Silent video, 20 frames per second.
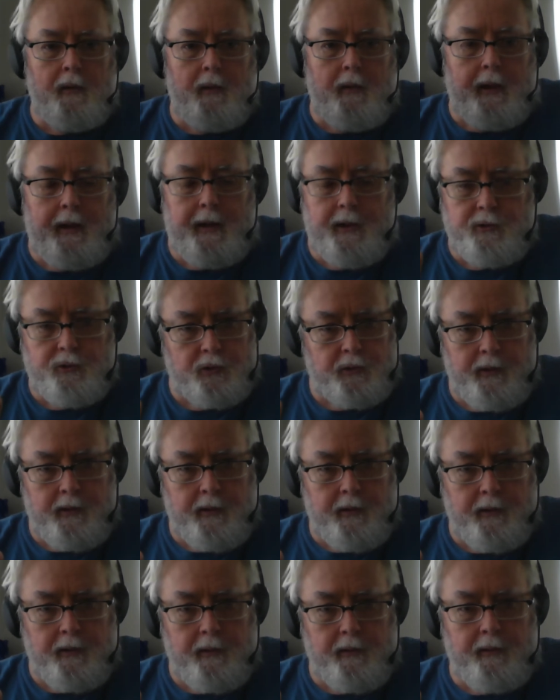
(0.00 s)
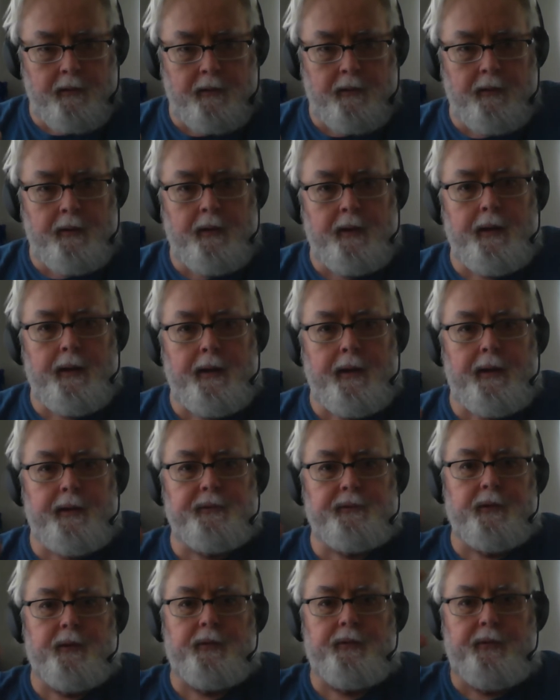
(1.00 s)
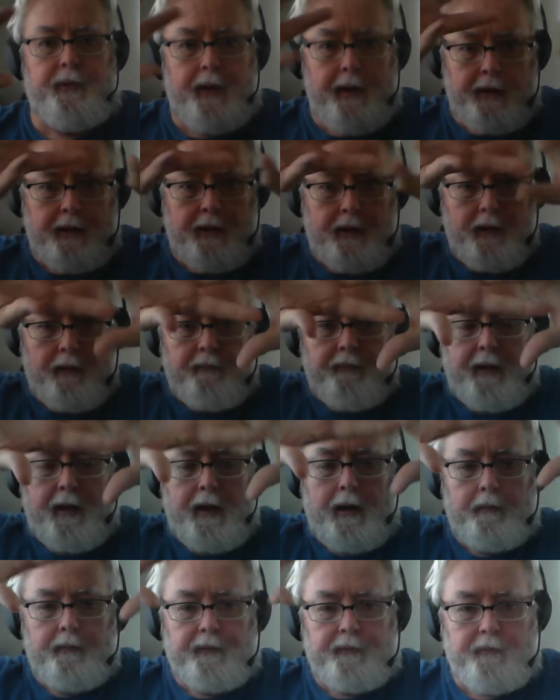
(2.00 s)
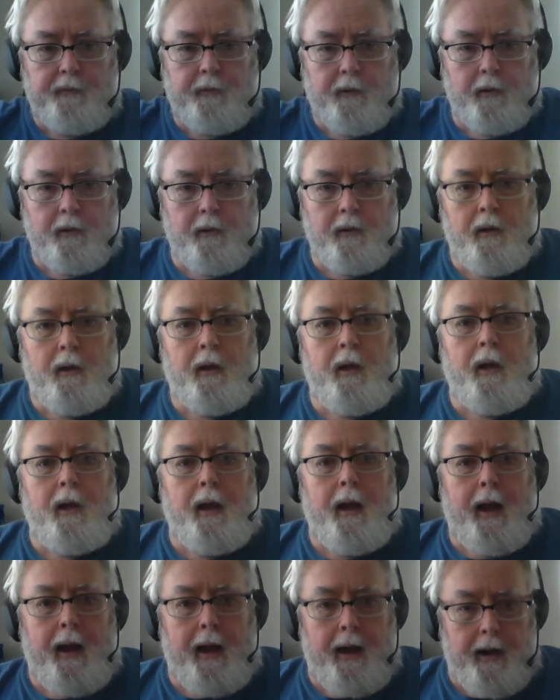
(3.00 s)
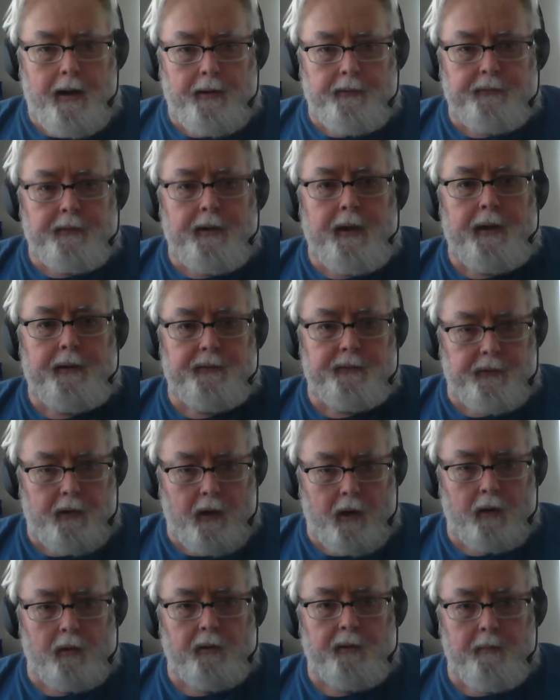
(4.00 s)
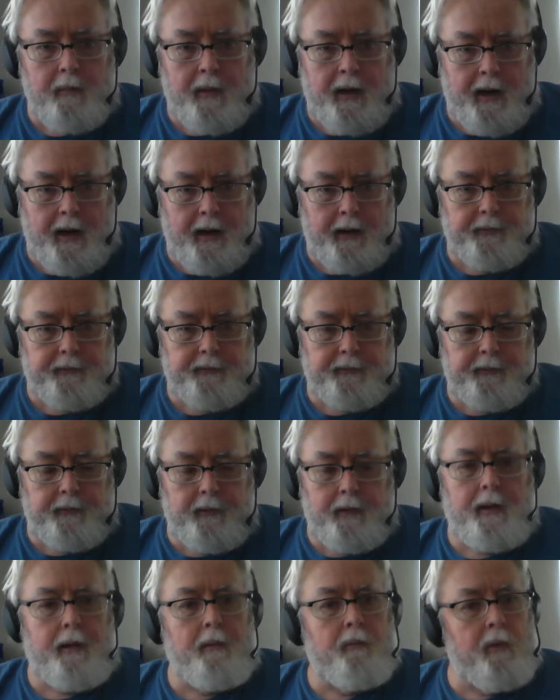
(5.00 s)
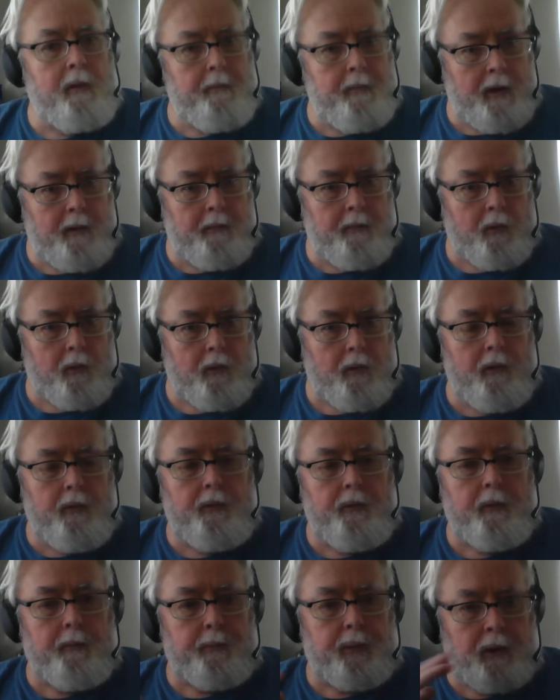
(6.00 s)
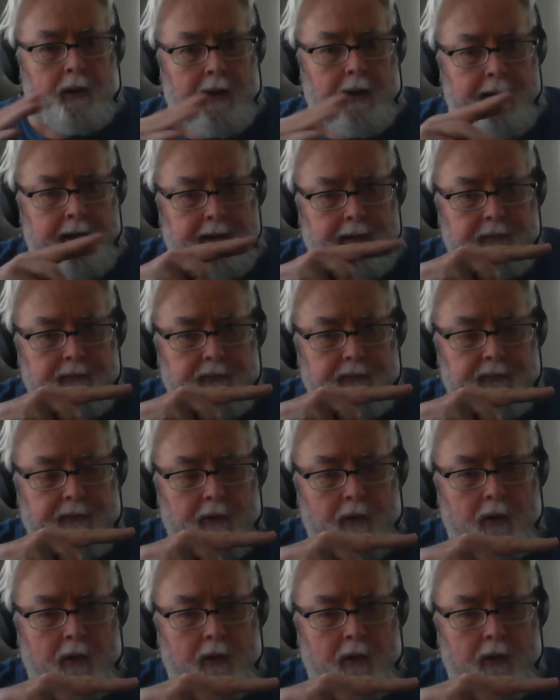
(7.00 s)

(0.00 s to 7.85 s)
engineer is to think of the atmosphere as a solid mass. And remember, the plane's